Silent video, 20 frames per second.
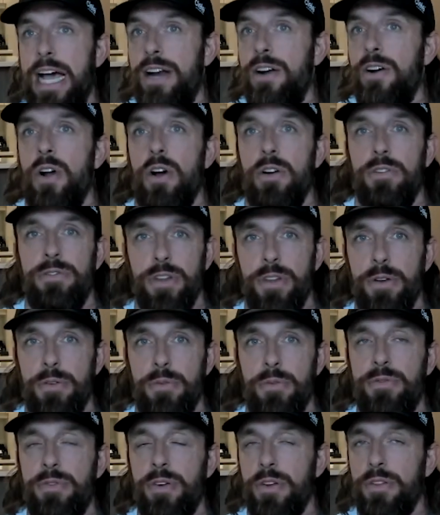don't know, for
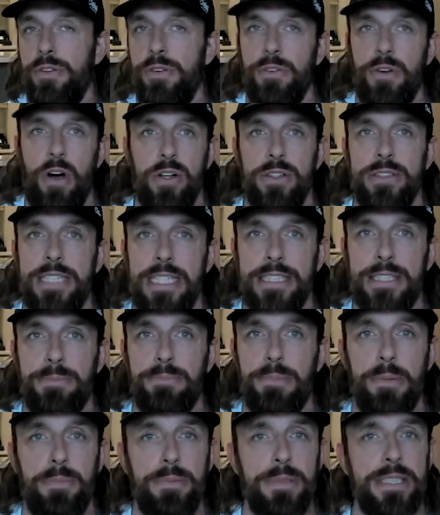the all intents and
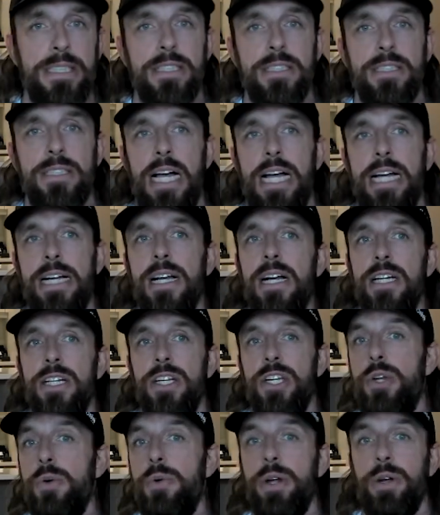purposes, like
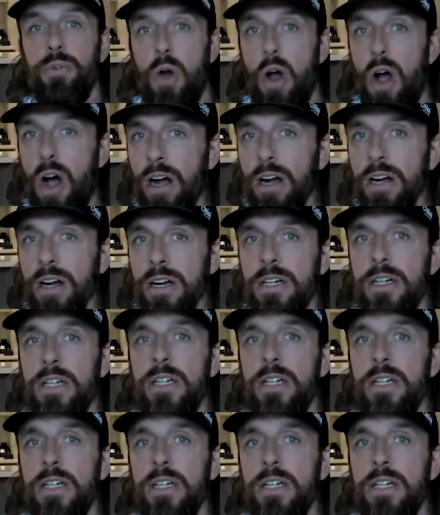doing wrong,